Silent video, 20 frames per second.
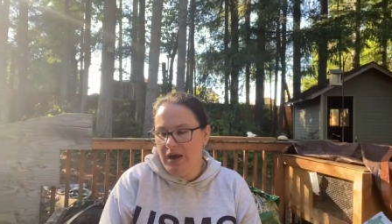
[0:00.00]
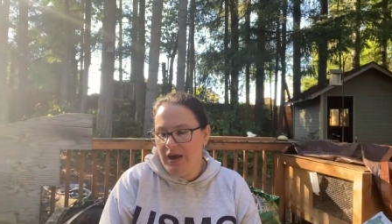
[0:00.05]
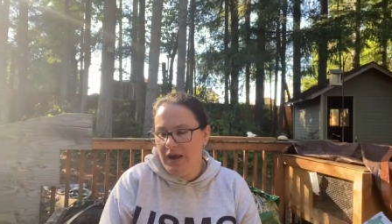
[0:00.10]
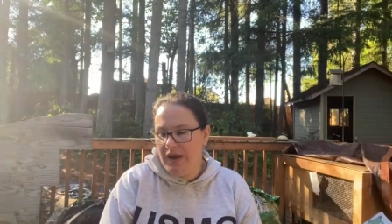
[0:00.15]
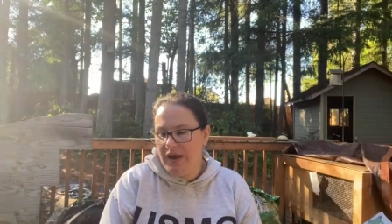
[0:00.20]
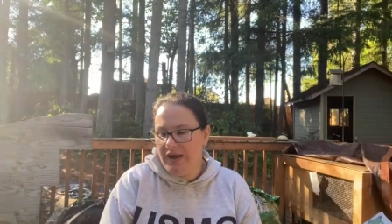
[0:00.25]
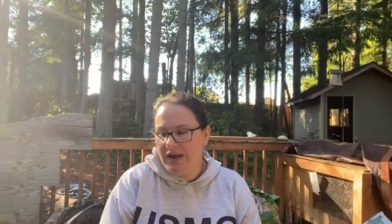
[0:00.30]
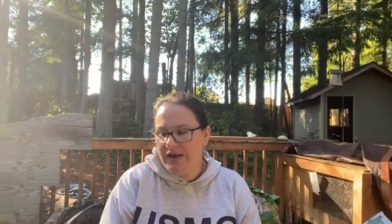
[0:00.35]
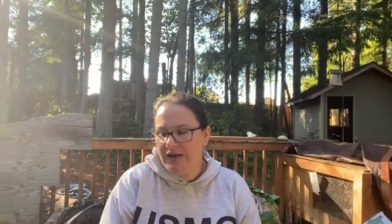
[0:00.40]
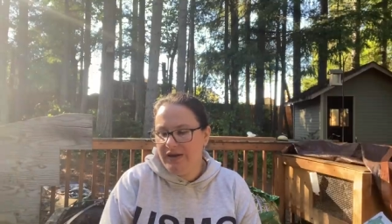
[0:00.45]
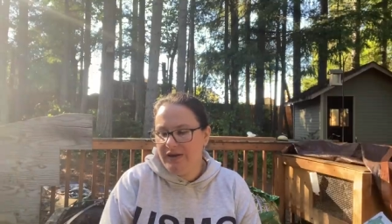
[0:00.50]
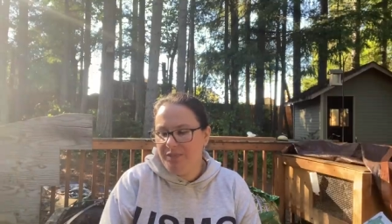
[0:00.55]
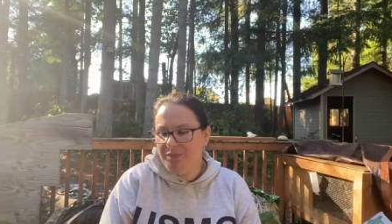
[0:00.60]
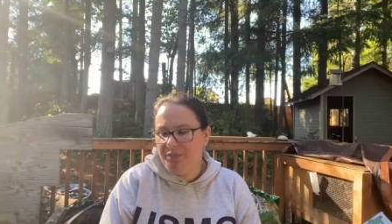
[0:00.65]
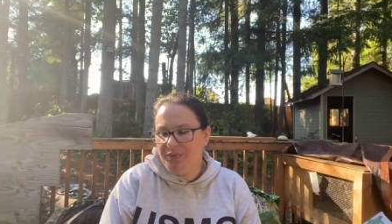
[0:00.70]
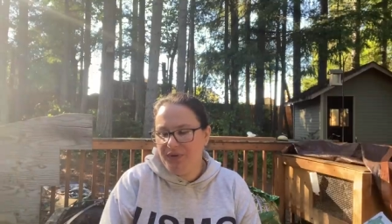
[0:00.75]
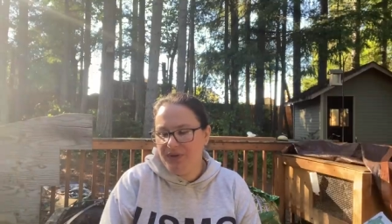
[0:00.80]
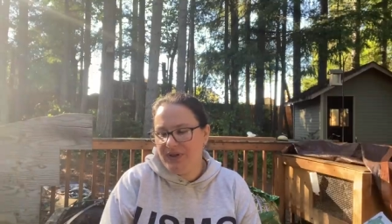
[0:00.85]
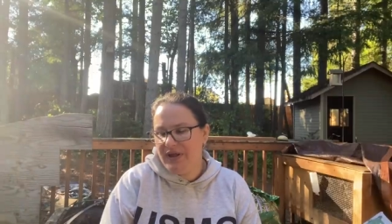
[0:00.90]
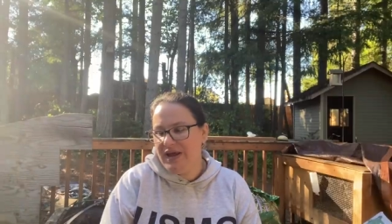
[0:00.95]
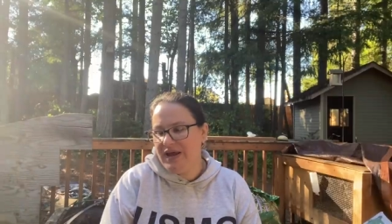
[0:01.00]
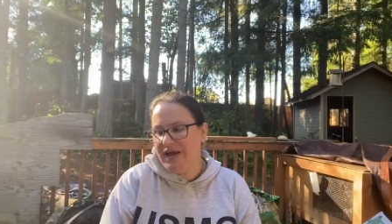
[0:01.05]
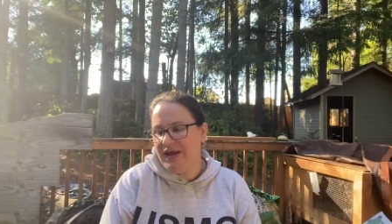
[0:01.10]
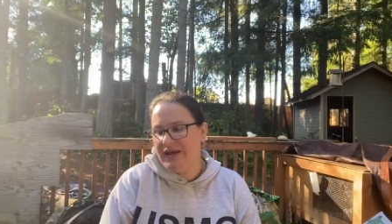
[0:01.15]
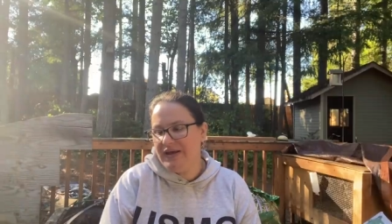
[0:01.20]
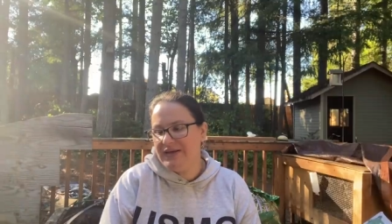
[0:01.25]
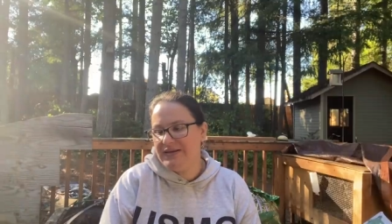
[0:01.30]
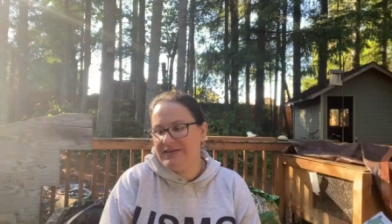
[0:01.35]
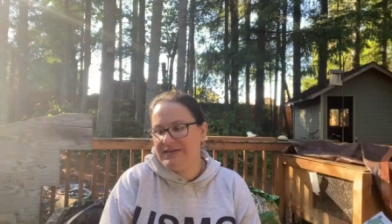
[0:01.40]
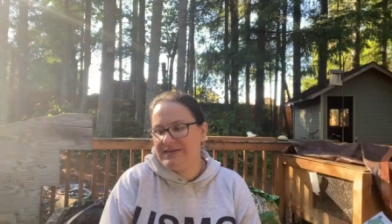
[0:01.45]
and
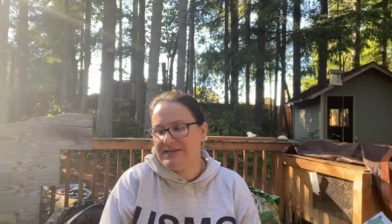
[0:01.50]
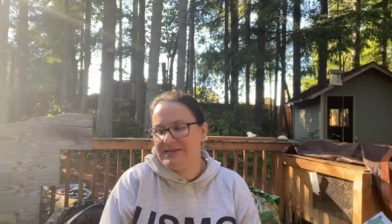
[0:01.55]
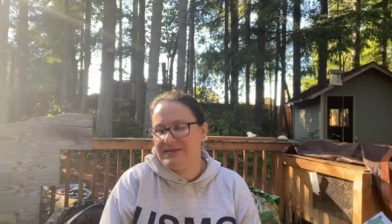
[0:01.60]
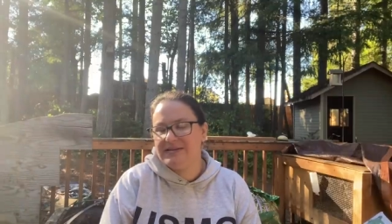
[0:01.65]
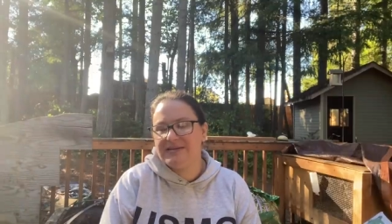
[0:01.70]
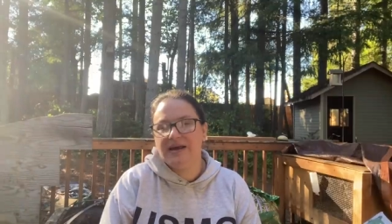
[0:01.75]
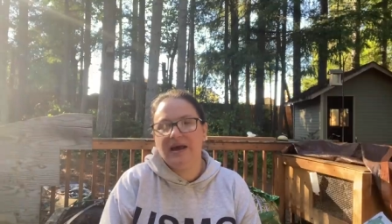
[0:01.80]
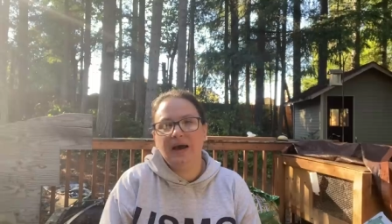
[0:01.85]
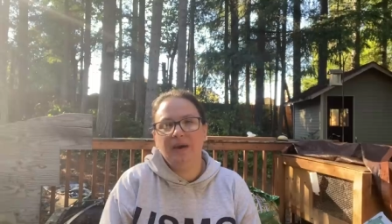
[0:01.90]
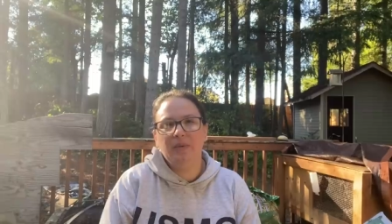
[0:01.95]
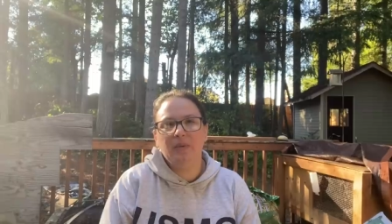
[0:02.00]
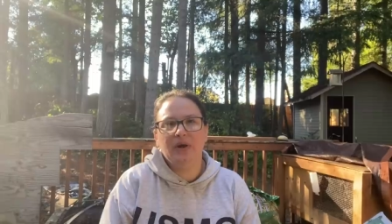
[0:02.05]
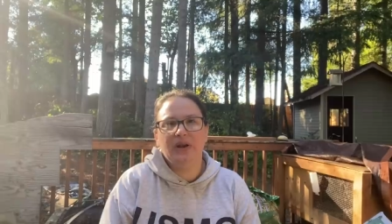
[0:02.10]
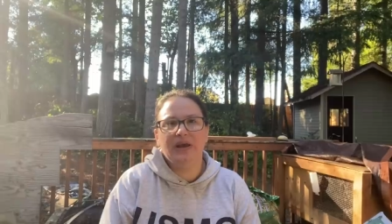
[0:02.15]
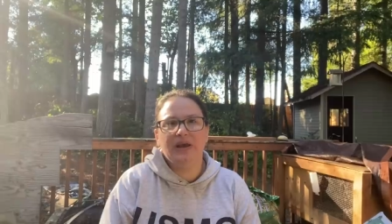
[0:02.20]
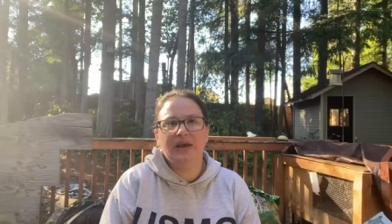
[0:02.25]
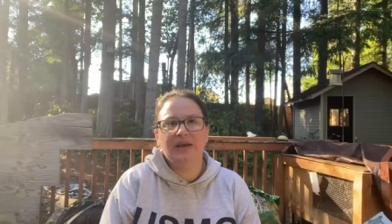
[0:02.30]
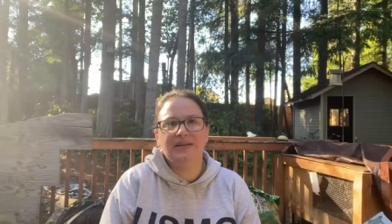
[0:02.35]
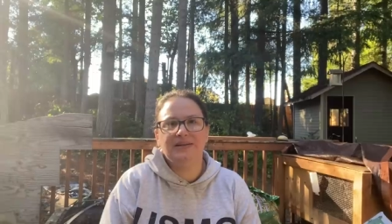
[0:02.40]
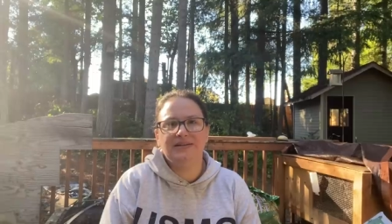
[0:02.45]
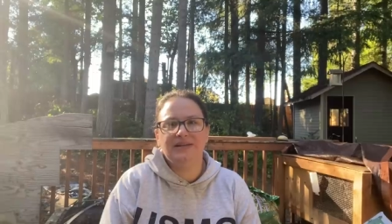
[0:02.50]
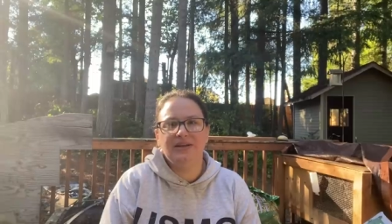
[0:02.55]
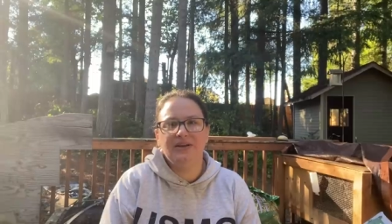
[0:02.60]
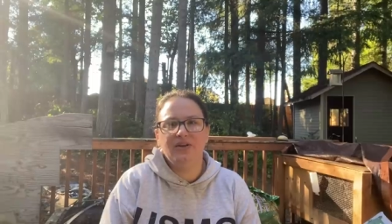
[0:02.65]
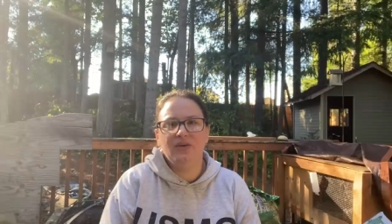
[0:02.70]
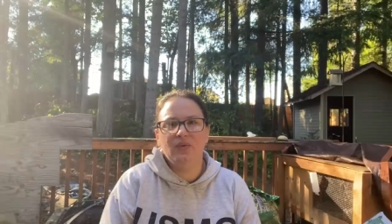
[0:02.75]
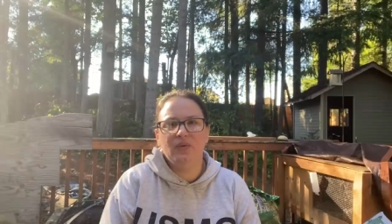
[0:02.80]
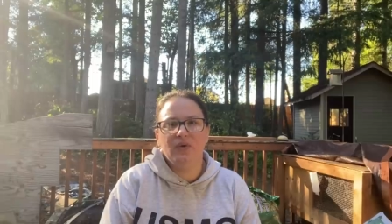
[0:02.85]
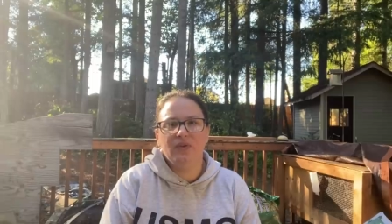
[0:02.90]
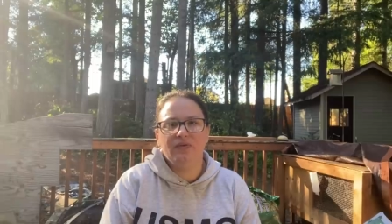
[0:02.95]
plans. I'm gonna
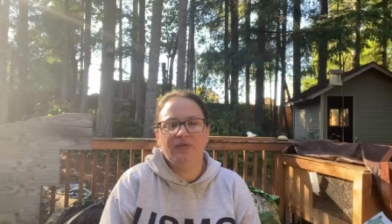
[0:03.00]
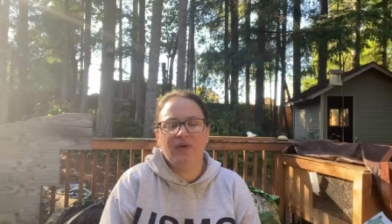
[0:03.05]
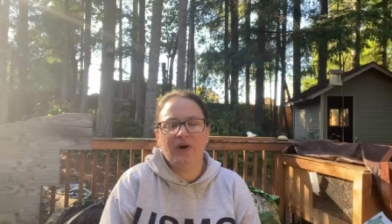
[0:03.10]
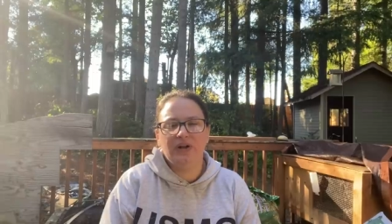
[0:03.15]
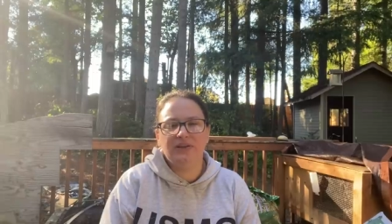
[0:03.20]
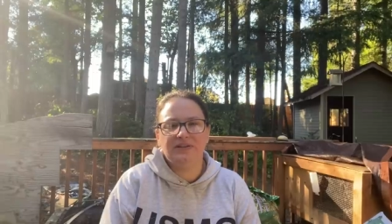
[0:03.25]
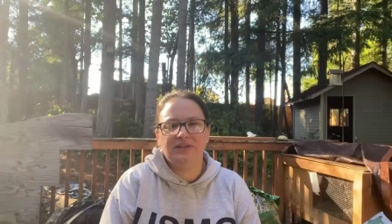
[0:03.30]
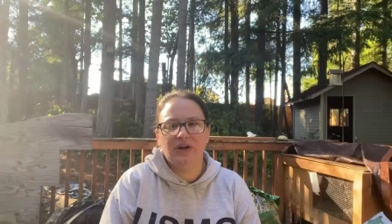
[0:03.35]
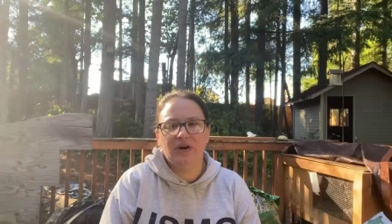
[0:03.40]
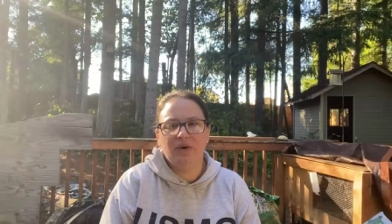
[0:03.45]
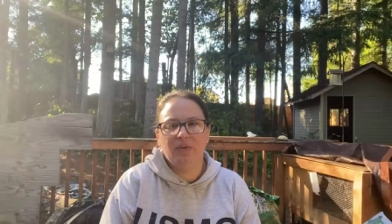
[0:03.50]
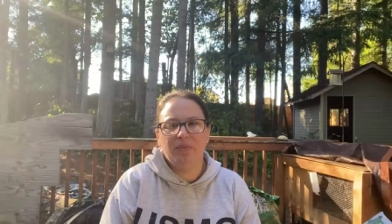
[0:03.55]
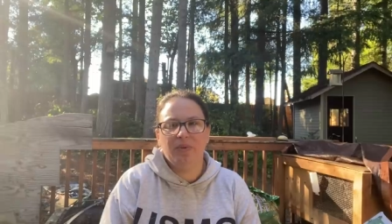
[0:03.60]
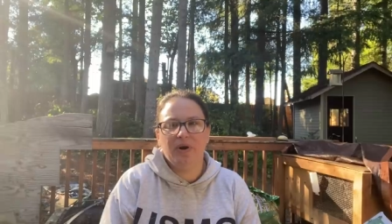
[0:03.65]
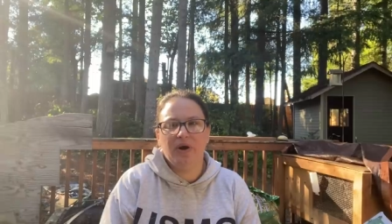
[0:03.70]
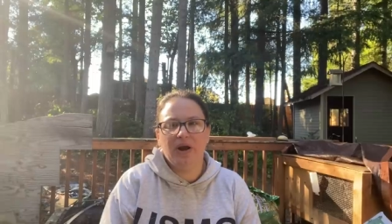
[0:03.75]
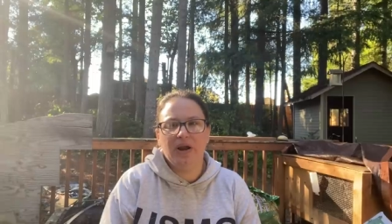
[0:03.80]
continue with Falltober.